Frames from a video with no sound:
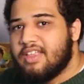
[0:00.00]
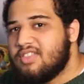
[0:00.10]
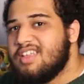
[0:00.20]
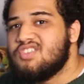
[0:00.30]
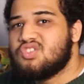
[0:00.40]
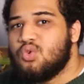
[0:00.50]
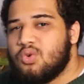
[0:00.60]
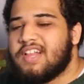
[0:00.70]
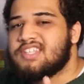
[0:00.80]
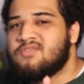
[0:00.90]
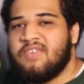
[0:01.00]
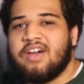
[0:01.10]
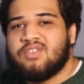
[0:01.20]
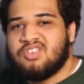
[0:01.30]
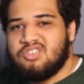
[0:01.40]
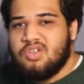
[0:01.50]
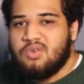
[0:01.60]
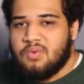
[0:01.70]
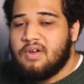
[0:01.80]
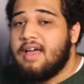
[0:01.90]
things Google has failed to
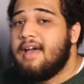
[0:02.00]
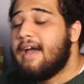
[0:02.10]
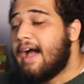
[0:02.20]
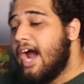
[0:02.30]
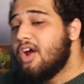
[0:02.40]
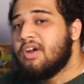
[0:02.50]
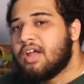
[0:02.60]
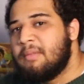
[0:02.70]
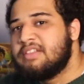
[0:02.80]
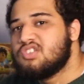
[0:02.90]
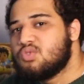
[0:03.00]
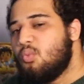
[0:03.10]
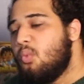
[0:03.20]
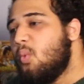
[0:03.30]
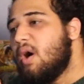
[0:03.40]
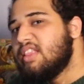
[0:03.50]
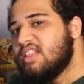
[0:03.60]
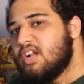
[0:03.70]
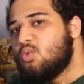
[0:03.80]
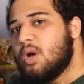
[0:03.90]
do. I recommend this one
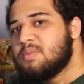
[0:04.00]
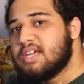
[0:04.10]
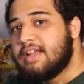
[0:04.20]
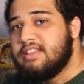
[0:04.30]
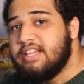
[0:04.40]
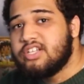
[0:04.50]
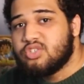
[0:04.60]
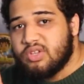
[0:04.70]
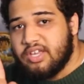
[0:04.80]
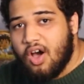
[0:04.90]
little website literally